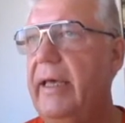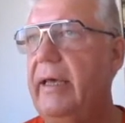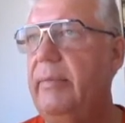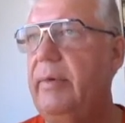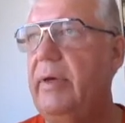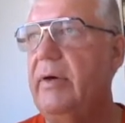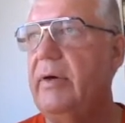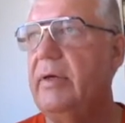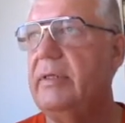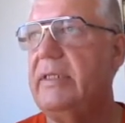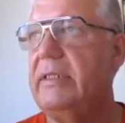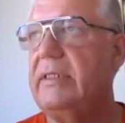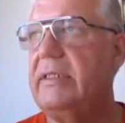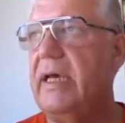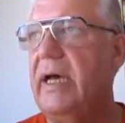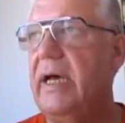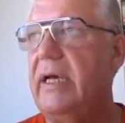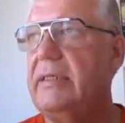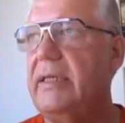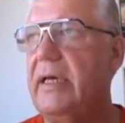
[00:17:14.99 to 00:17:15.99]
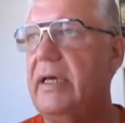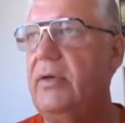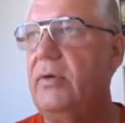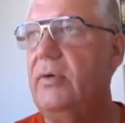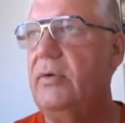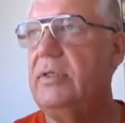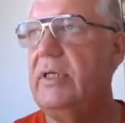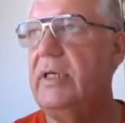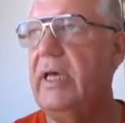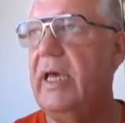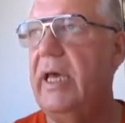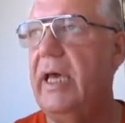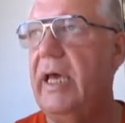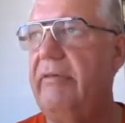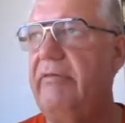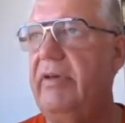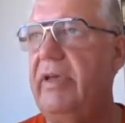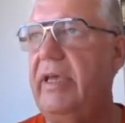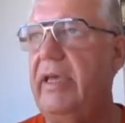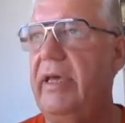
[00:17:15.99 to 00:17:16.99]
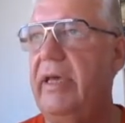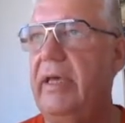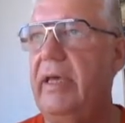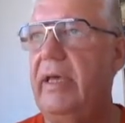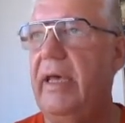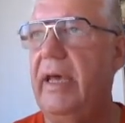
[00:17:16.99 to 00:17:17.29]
because these cars are using heavy.